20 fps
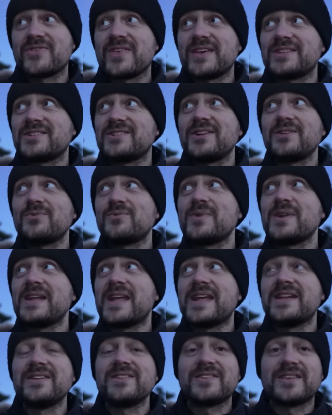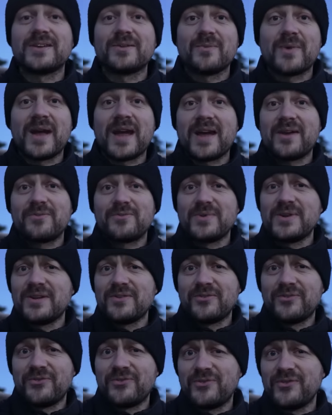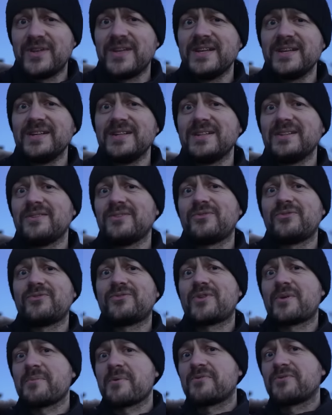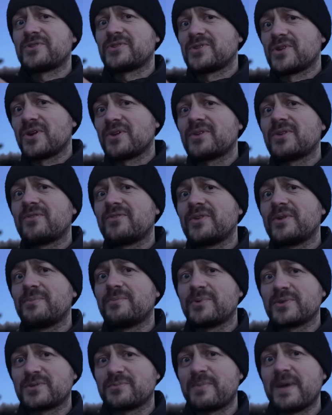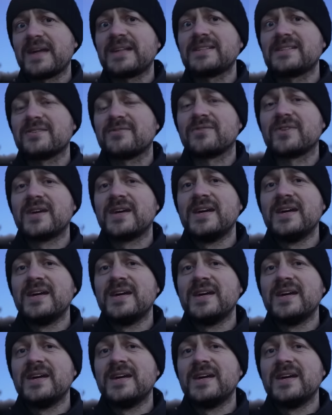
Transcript: There's not really anything where I really feel from a photography perspective